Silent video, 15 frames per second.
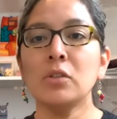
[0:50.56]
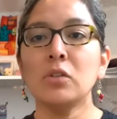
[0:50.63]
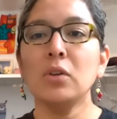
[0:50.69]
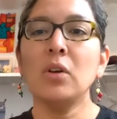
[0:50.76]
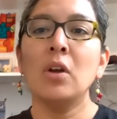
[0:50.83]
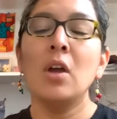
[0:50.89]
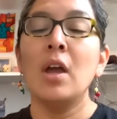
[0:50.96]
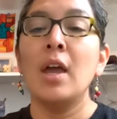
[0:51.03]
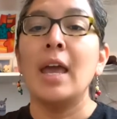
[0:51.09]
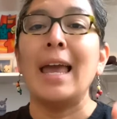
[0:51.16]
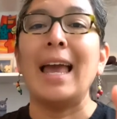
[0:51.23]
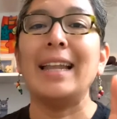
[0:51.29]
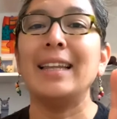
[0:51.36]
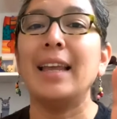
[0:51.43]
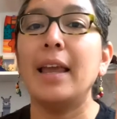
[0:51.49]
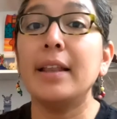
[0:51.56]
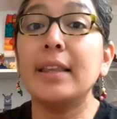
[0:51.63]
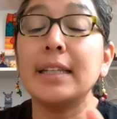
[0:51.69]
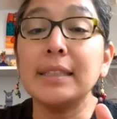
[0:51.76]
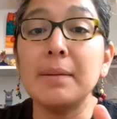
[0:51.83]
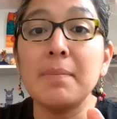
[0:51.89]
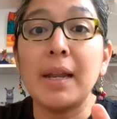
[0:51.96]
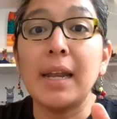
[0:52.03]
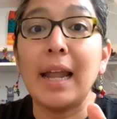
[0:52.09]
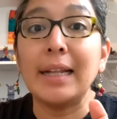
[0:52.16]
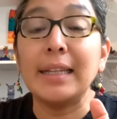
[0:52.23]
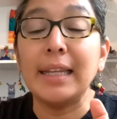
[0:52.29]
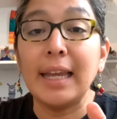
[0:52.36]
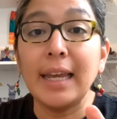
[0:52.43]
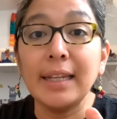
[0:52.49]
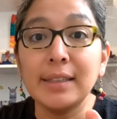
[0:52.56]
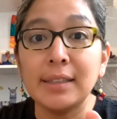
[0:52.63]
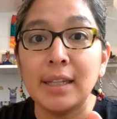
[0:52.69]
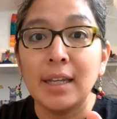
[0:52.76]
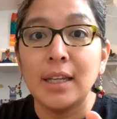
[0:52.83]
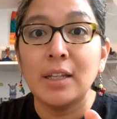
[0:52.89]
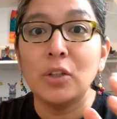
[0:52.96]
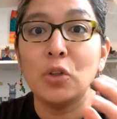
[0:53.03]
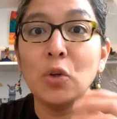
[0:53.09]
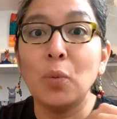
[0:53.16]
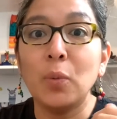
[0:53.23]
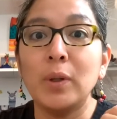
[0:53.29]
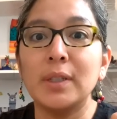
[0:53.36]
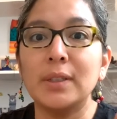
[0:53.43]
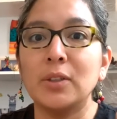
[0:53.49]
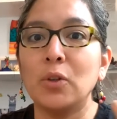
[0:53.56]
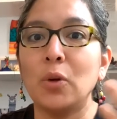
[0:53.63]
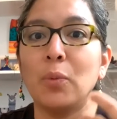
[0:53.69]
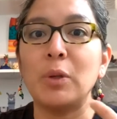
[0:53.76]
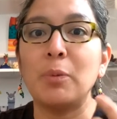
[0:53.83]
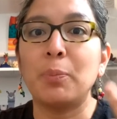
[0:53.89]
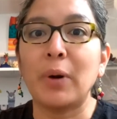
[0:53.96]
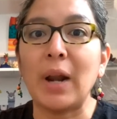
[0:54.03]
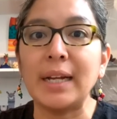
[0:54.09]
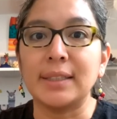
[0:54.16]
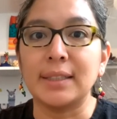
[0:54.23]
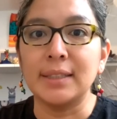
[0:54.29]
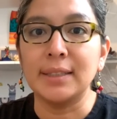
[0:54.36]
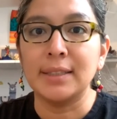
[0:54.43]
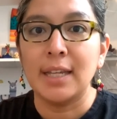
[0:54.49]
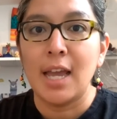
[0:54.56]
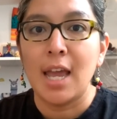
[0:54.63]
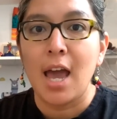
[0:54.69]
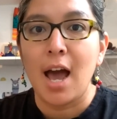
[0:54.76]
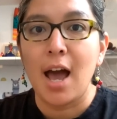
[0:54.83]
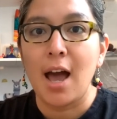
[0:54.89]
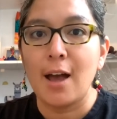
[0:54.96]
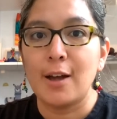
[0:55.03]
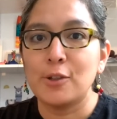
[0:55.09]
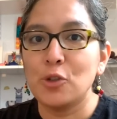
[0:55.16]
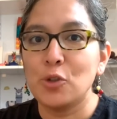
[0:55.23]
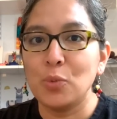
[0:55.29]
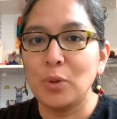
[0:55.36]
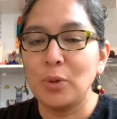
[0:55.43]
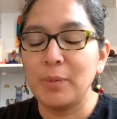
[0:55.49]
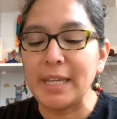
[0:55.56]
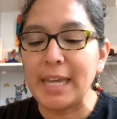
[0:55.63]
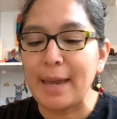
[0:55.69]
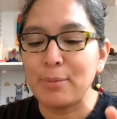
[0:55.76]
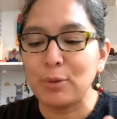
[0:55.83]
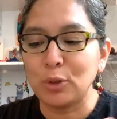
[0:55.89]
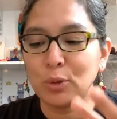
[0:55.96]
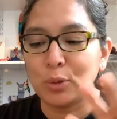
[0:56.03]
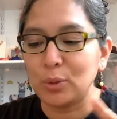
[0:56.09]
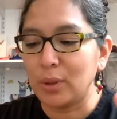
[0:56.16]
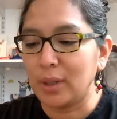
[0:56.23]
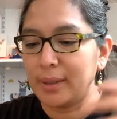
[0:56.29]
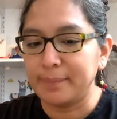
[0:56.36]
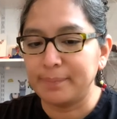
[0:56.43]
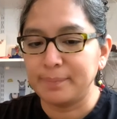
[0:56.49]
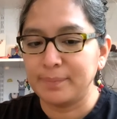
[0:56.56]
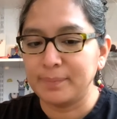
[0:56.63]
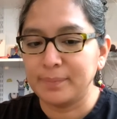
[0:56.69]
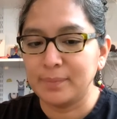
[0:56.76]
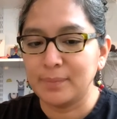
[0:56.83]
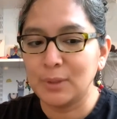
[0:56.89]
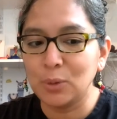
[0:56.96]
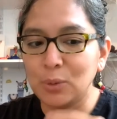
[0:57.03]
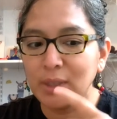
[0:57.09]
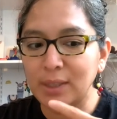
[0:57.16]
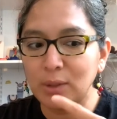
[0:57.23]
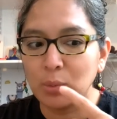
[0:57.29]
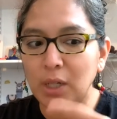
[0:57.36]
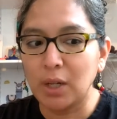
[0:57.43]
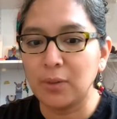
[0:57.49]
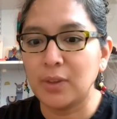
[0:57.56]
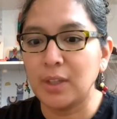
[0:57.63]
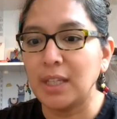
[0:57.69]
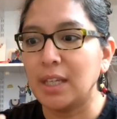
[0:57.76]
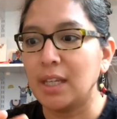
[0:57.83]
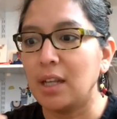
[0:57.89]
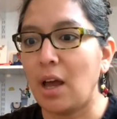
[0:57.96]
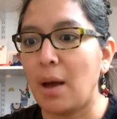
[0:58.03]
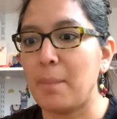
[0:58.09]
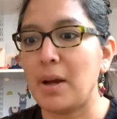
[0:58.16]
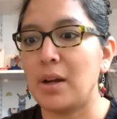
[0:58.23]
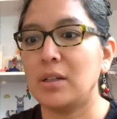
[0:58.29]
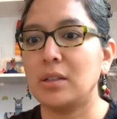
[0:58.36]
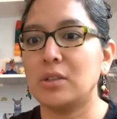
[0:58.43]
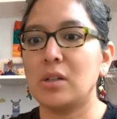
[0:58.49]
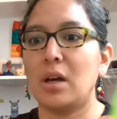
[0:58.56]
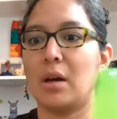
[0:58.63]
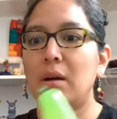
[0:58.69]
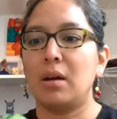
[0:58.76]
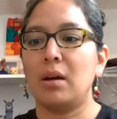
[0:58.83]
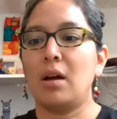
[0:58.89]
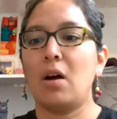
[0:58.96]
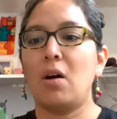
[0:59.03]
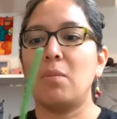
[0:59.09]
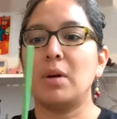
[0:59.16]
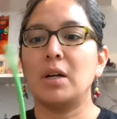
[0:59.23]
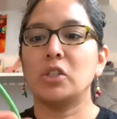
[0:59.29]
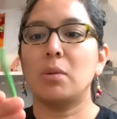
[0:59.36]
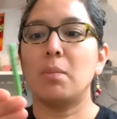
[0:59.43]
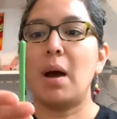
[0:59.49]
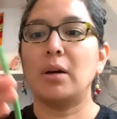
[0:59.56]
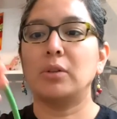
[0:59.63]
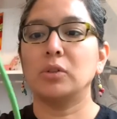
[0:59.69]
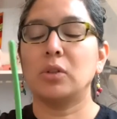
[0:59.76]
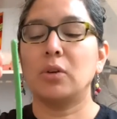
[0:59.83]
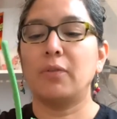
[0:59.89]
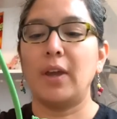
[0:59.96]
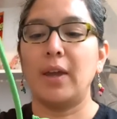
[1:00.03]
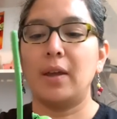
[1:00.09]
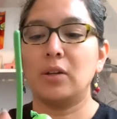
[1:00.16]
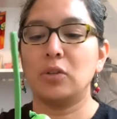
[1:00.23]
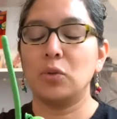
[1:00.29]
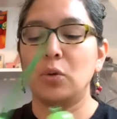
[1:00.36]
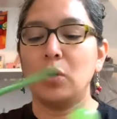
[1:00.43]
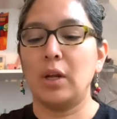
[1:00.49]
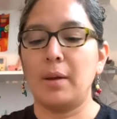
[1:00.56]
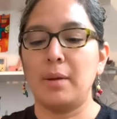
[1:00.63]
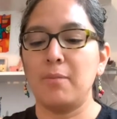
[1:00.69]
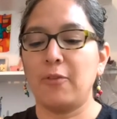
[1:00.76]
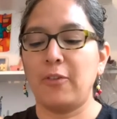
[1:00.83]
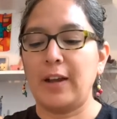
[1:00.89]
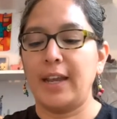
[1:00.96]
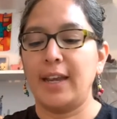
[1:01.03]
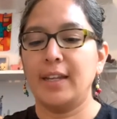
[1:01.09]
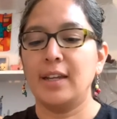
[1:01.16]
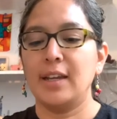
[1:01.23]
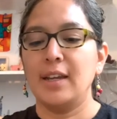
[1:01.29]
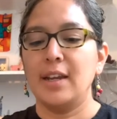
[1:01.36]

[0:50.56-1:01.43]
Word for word: so and it doesn't matter, at the end you will, you know, with practice uh you will be able to um do this without thinking about uh, how much amount of air you're gonna inflate.